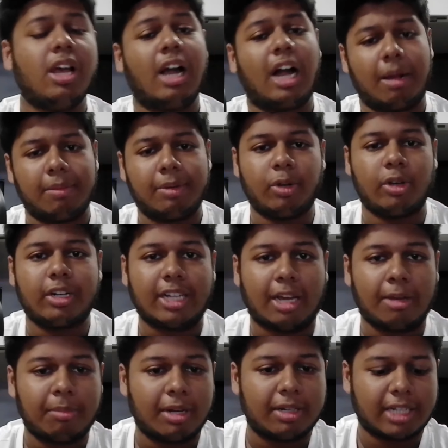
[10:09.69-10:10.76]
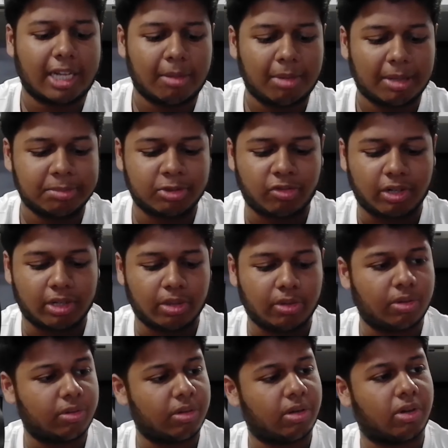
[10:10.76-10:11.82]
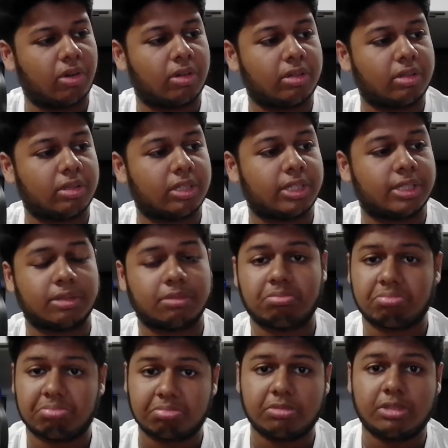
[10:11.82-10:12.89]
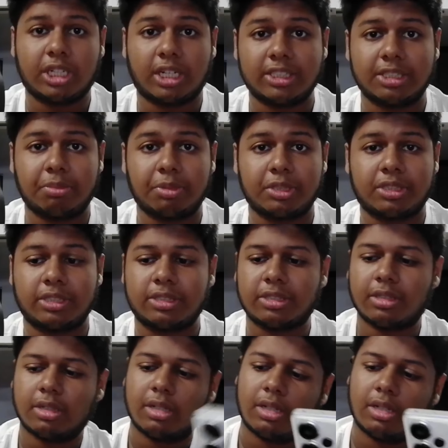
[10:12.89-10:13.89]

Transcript: I'll be doing a time lapse video on the charging procedure.